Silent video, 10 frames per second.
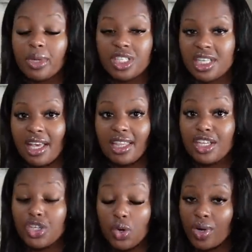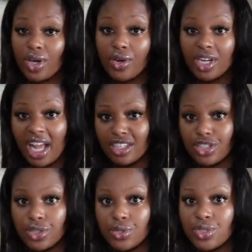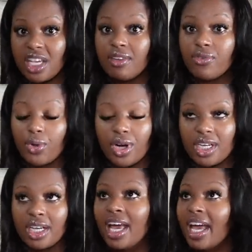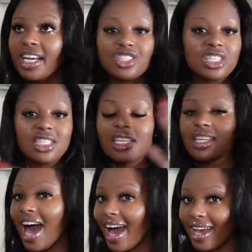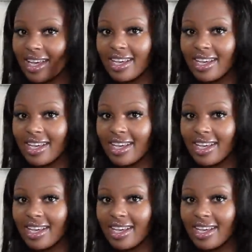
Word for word: are saying they don't want to go to nationals in Florida. It's just a lot.